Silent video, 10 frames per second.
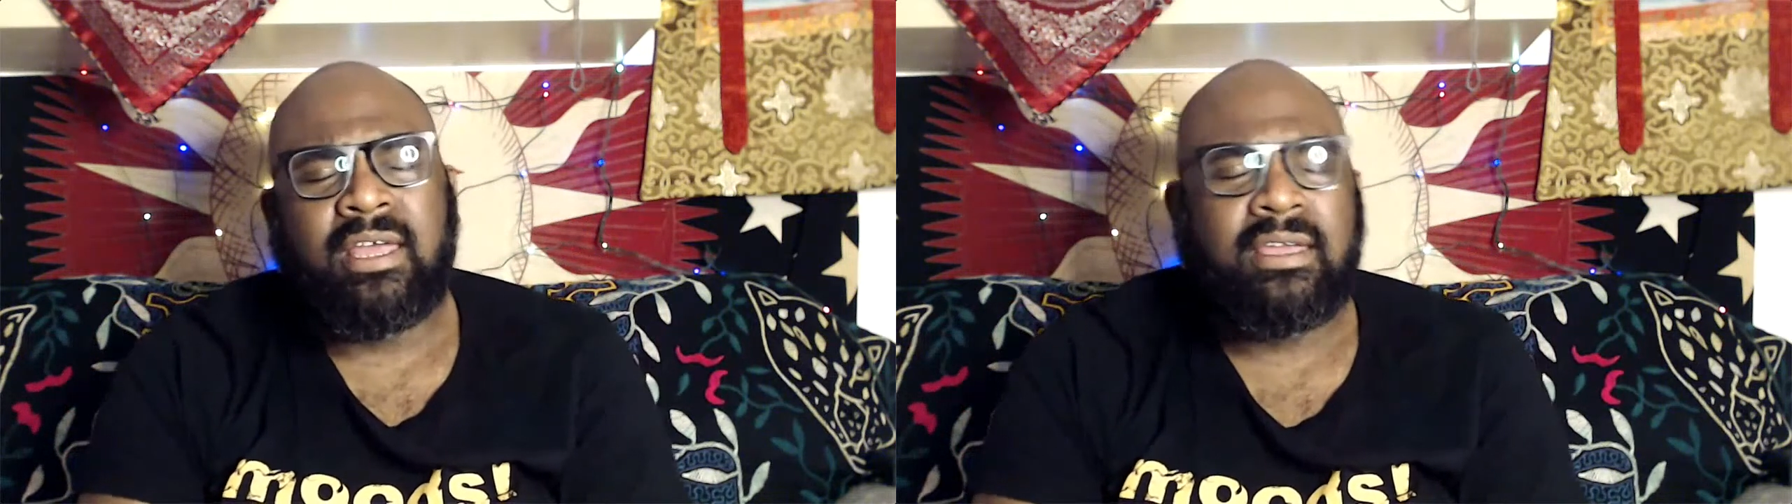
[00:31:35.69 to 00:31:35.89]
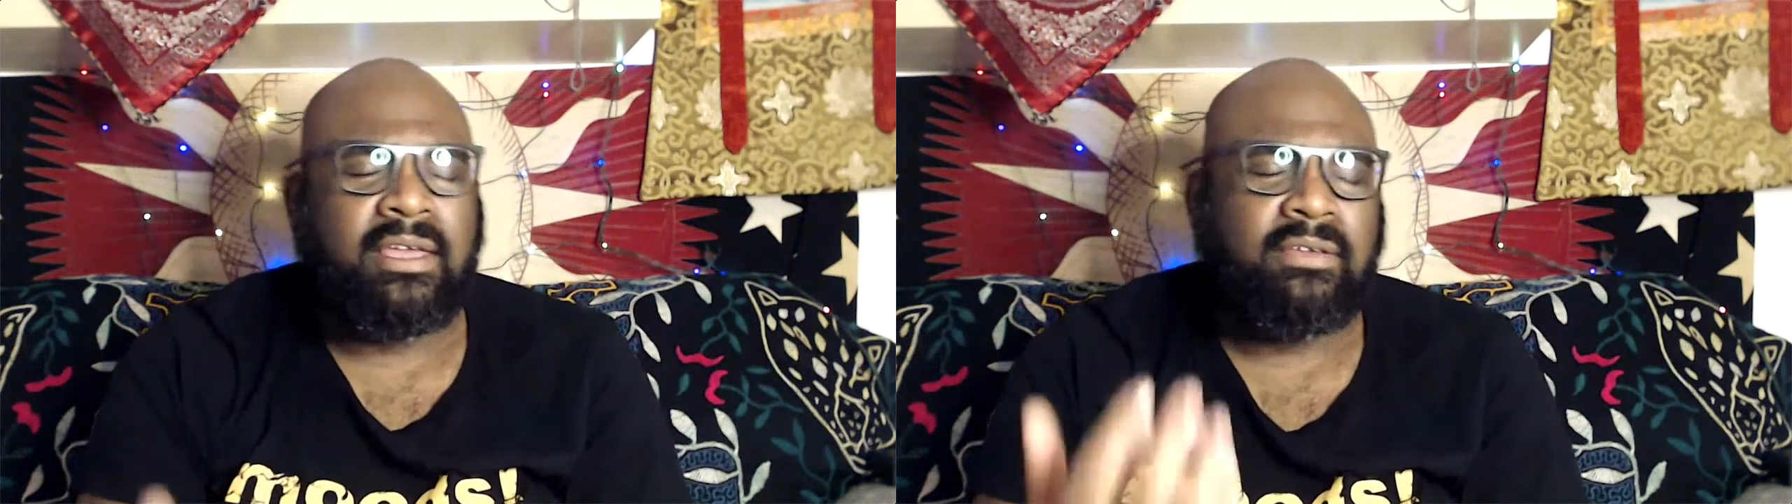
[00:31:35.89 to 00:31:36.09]

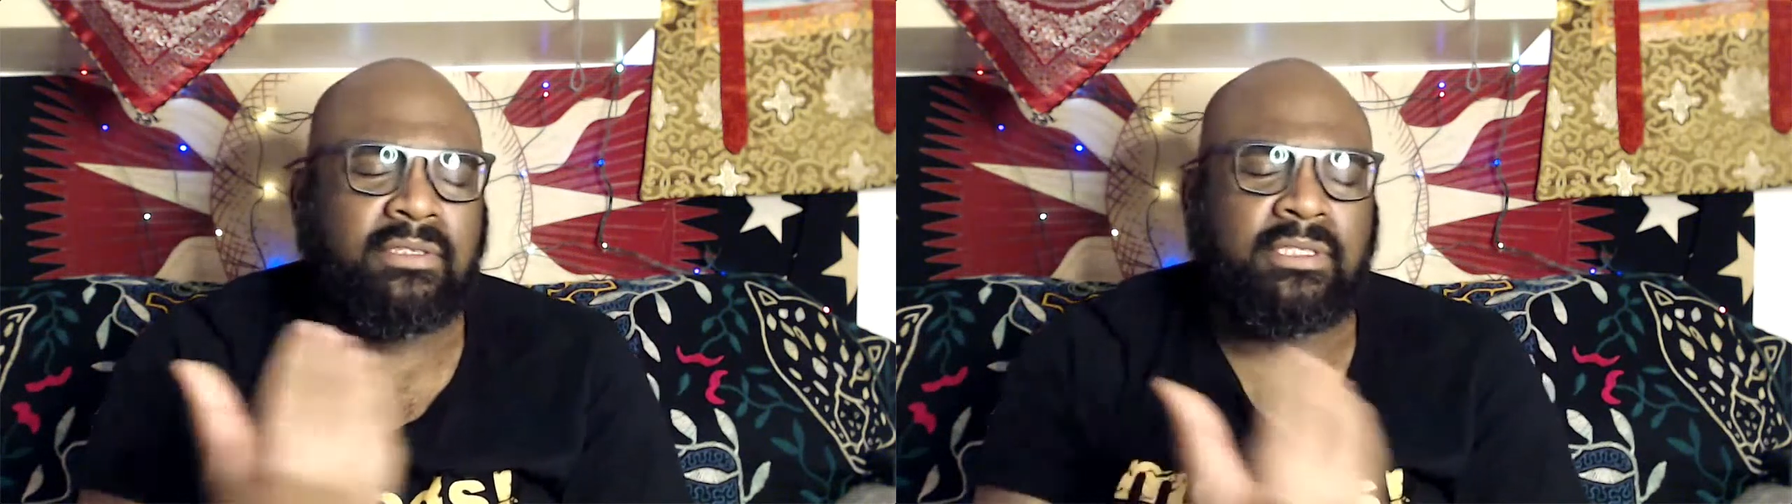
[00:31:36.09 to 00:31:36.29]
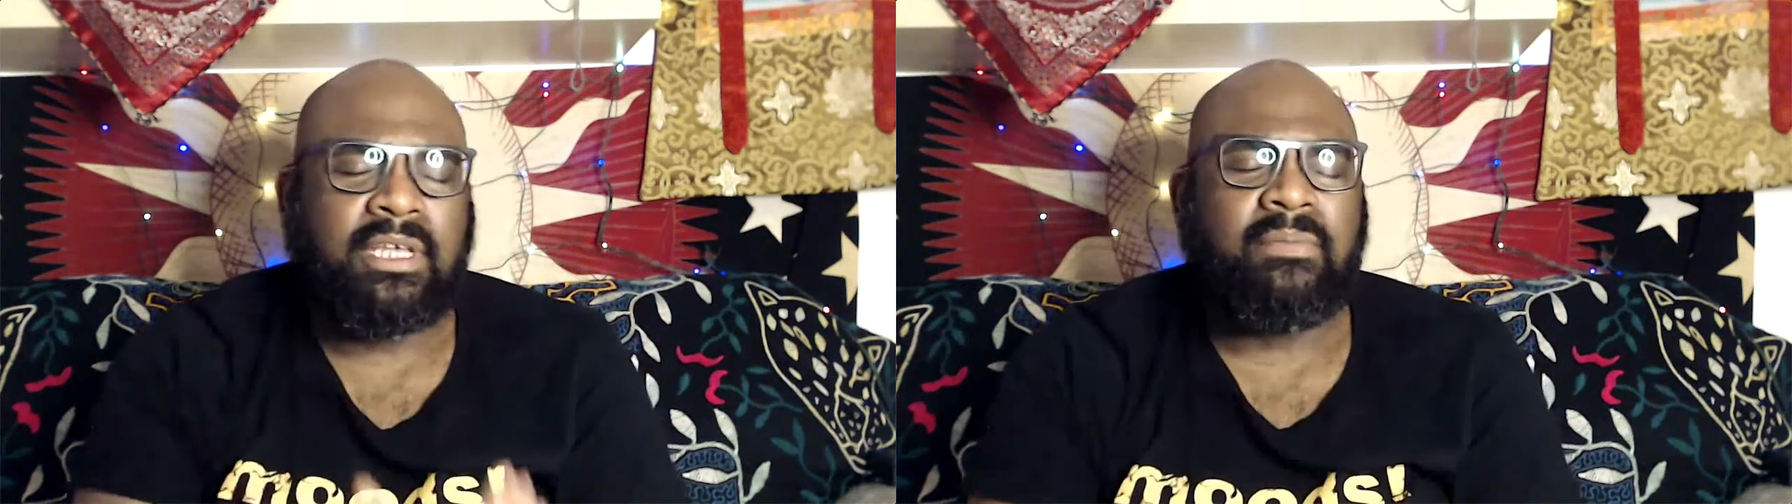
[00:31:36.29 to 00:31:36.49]
Can you
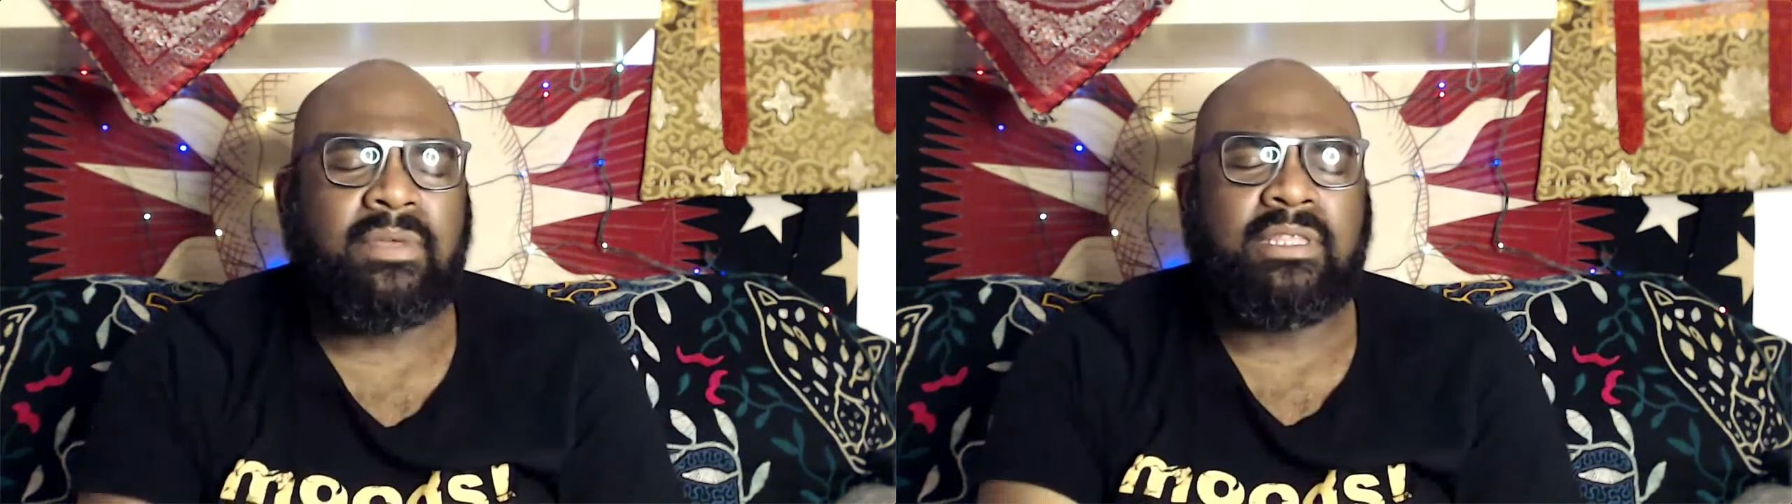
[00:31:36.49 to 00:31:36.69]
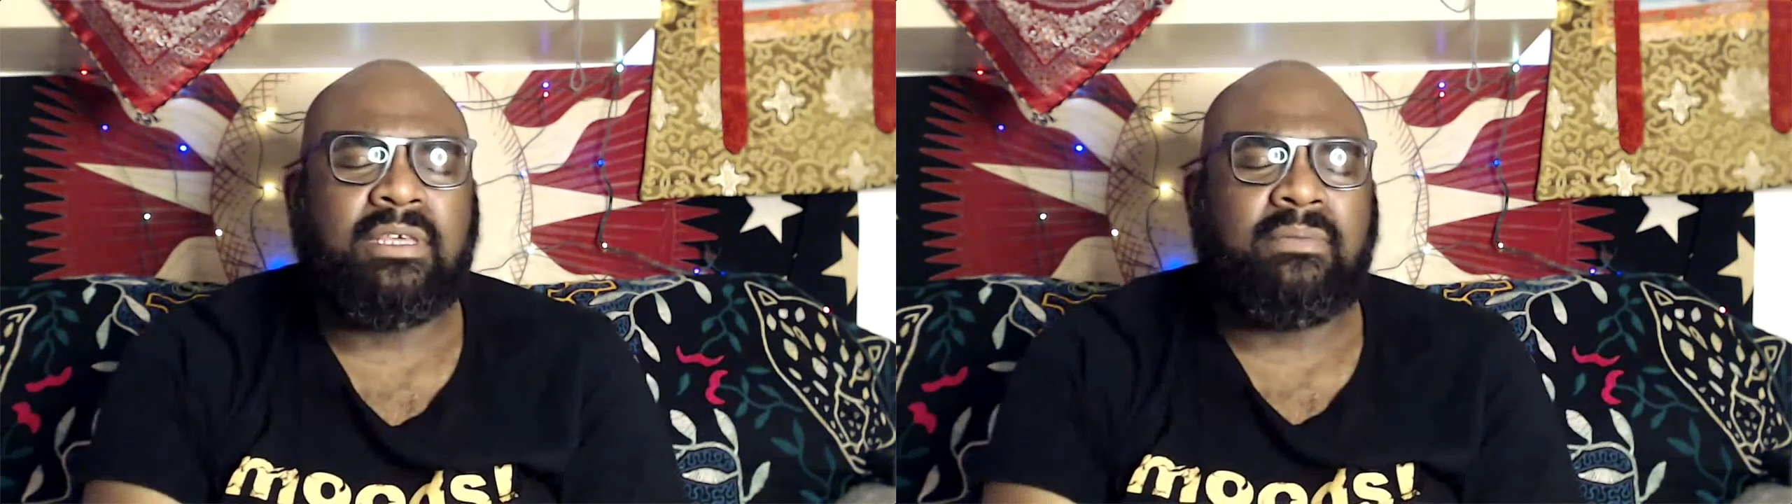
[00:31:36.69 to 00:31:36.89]

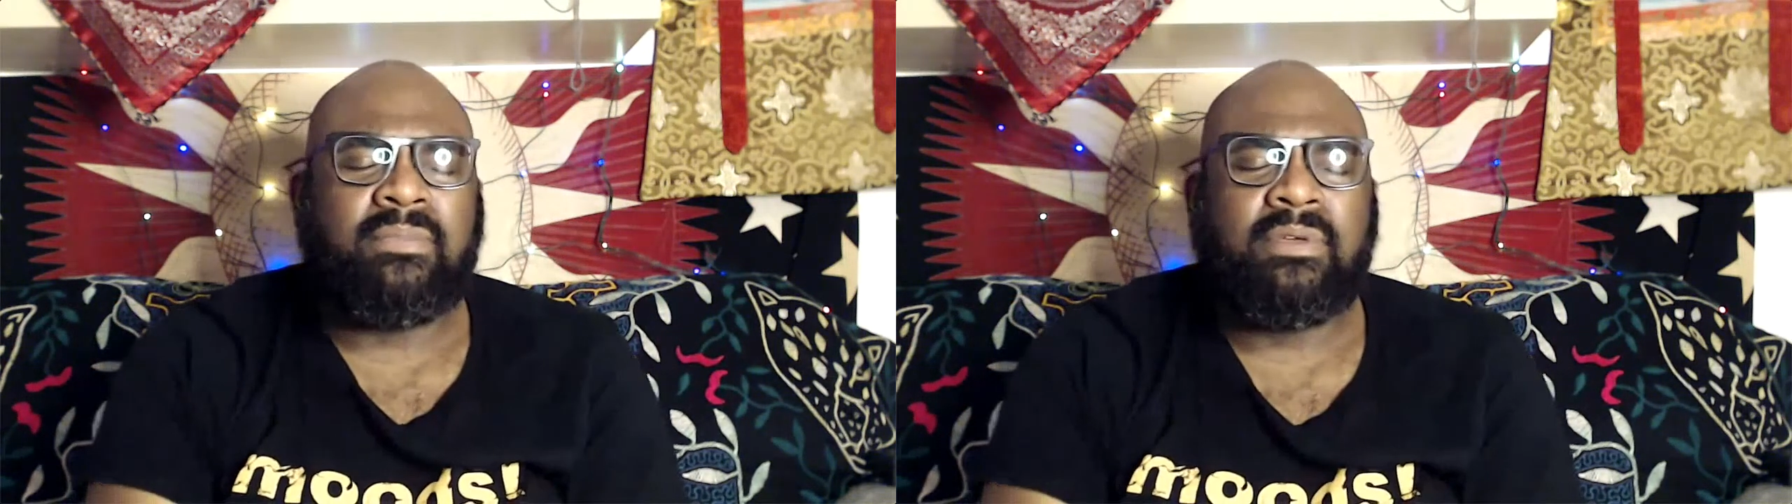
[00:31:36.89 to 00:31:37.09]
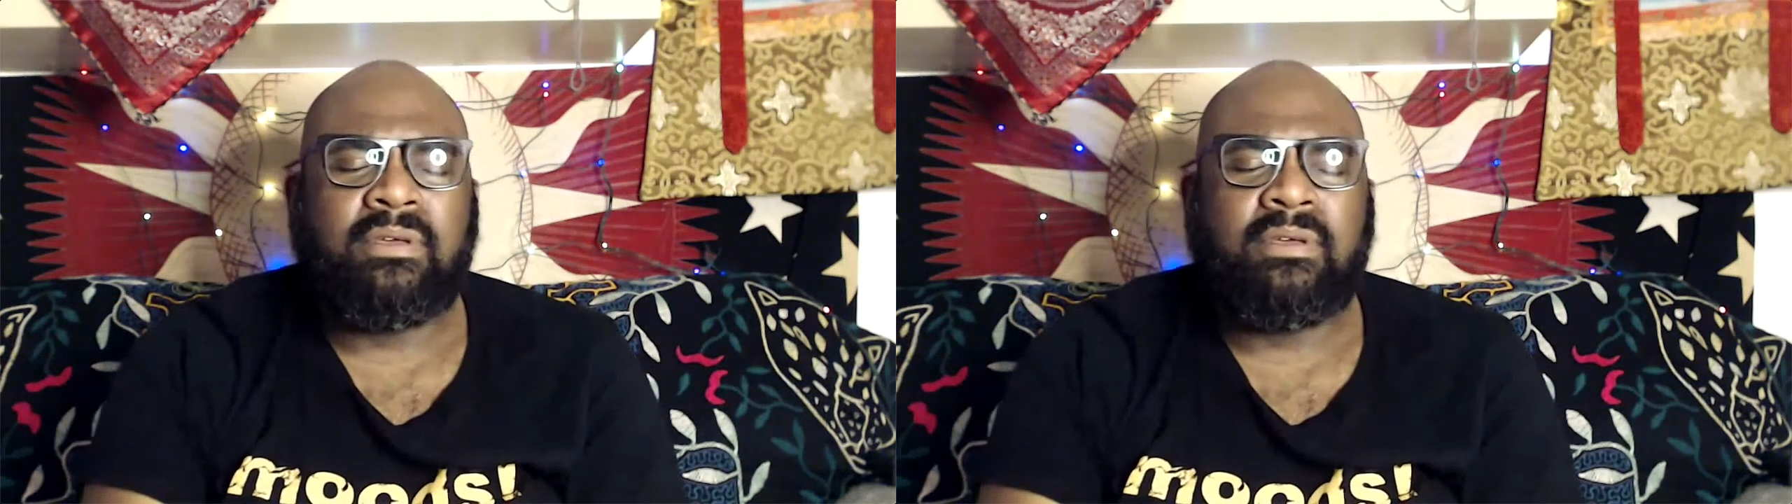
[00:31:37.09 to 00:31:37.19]
summon them